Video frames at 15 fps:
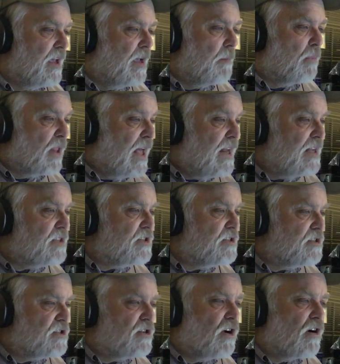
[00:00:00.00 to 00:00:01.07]
Planets and
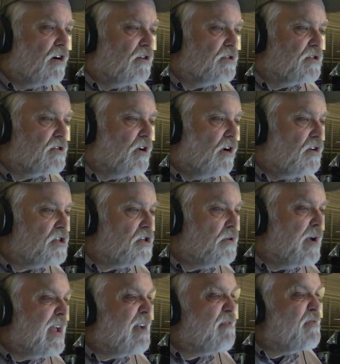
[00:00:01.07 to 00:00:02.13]
stars also
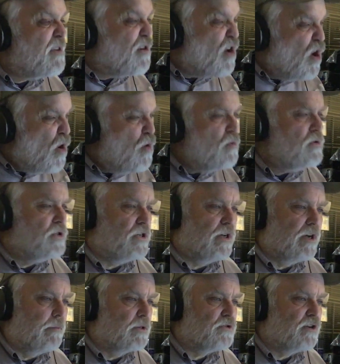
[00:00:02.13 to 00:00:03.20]
have their own
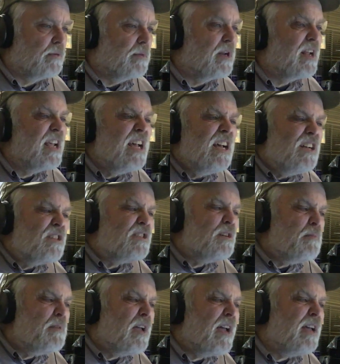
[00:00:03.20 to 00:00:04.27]
geometry, but
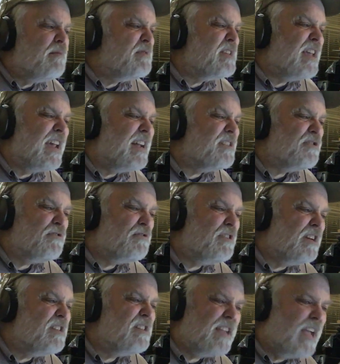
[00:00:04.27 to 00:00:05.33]
sometimes the answer
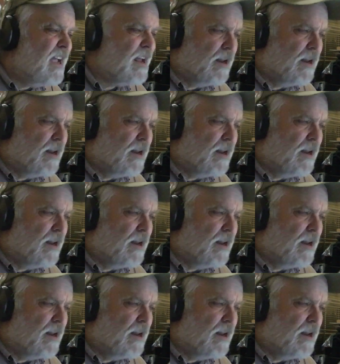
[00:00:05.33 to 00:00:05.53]
doesn't add